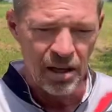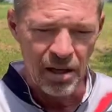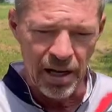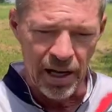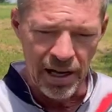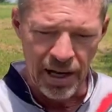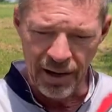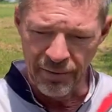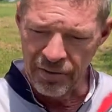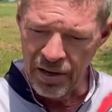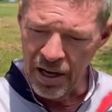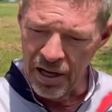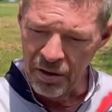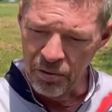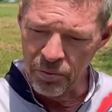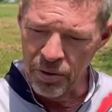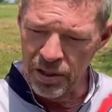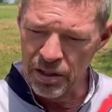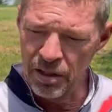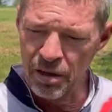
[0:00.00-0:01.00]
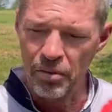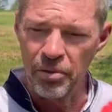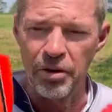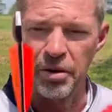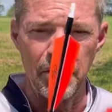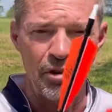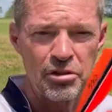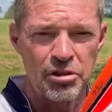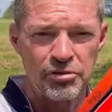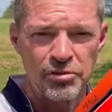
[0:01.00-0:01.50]
And I've got it written on there.
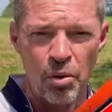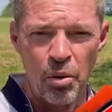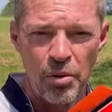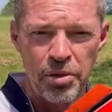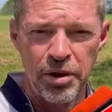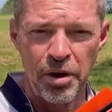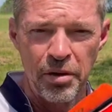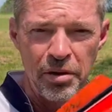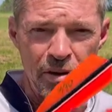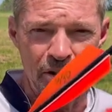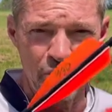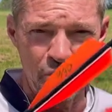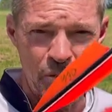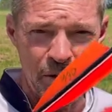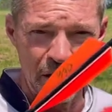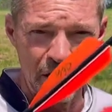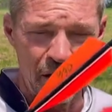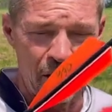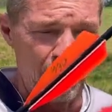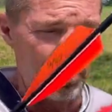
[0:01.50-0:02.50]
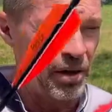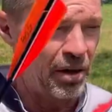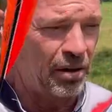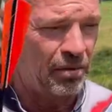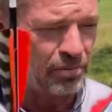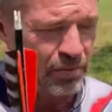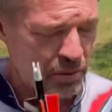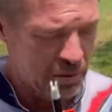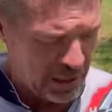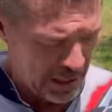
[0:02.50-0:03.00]
There's 430, it's written on there,
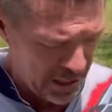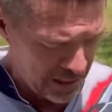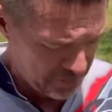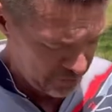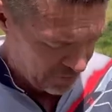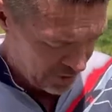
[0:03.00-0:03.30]
okay?